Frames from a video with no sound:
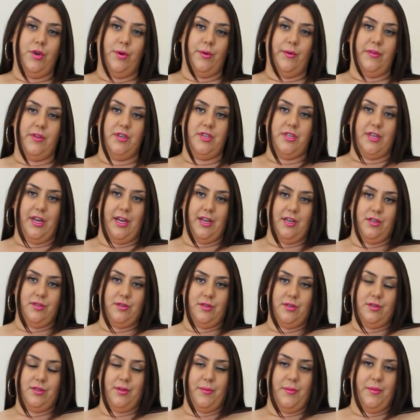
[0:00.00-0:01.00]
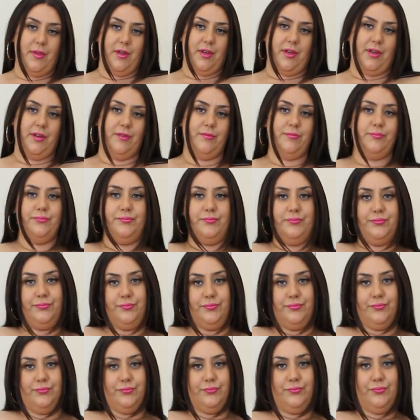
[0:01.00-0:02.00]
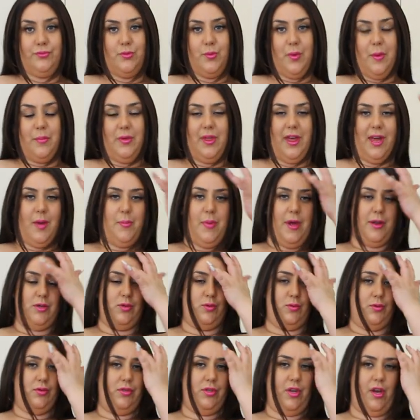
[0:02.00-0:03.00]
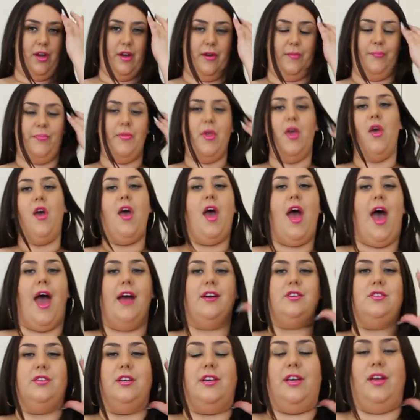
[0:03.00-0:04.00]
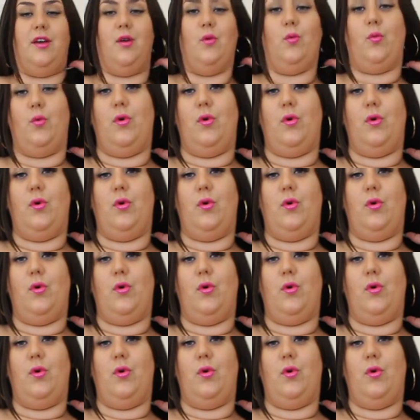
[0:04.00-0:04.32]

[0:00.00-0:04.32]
with jeans or something. Maybe like a pencil skirt. Actually,